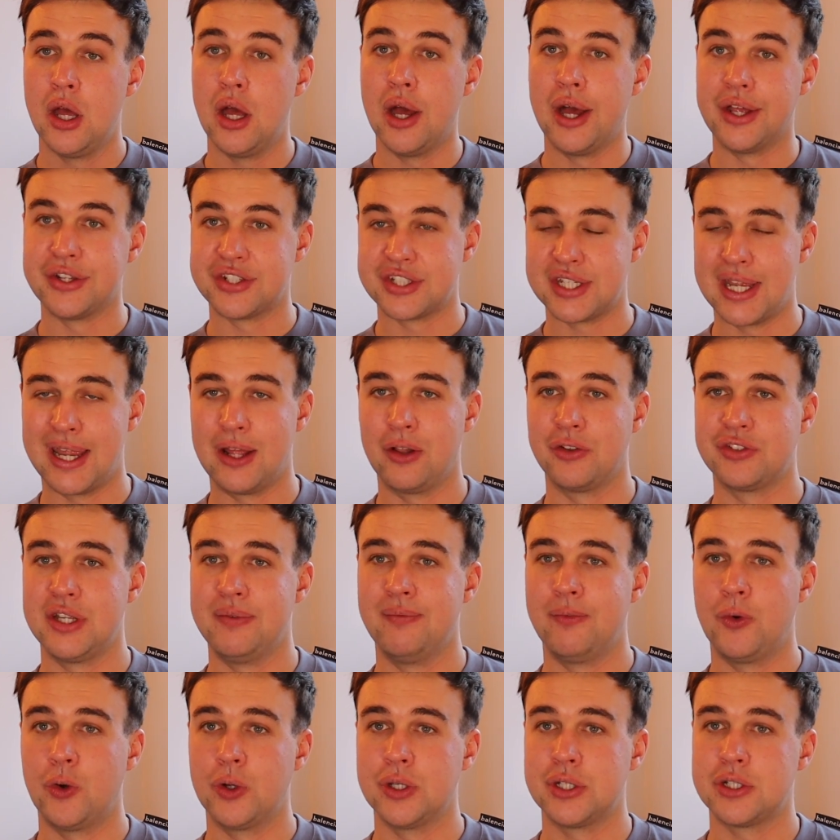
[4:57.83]
a sales
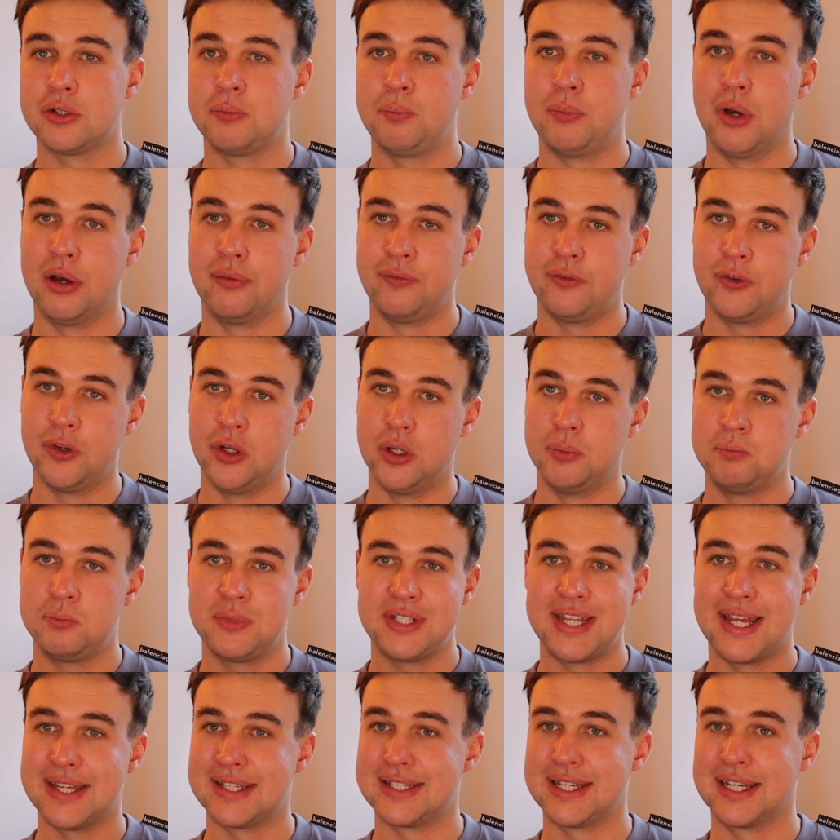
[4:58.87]
invoice, but for
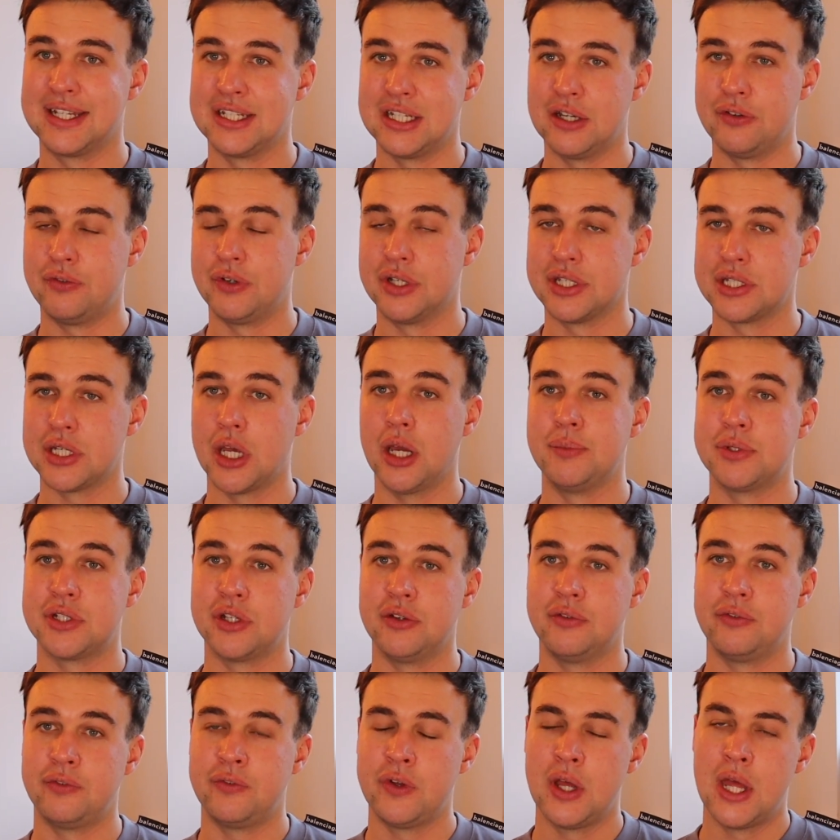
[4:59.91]
testing different types
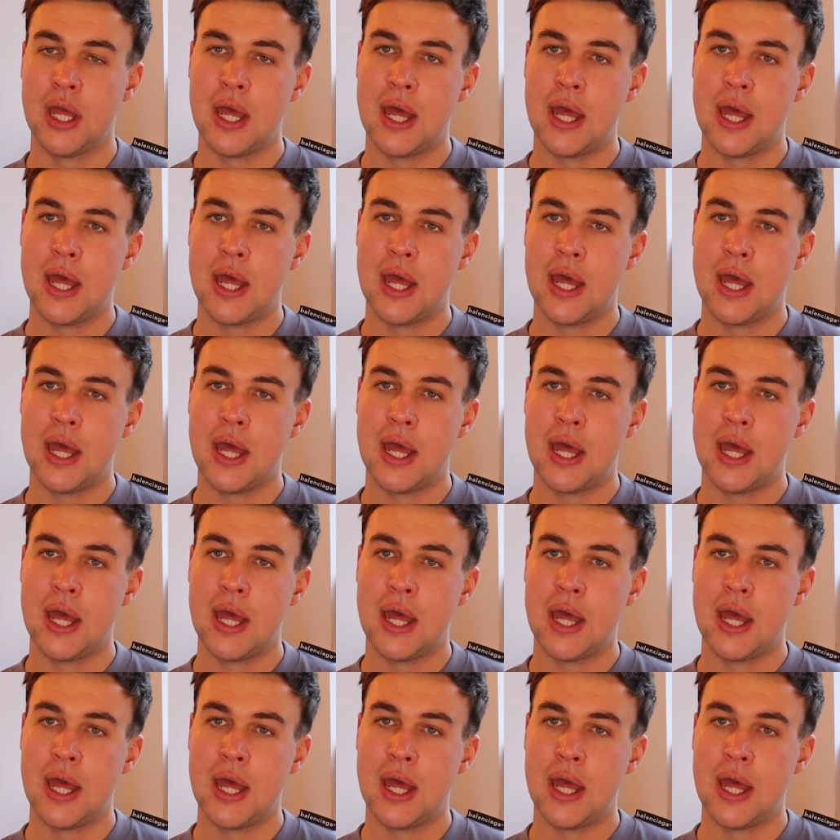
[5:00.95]
of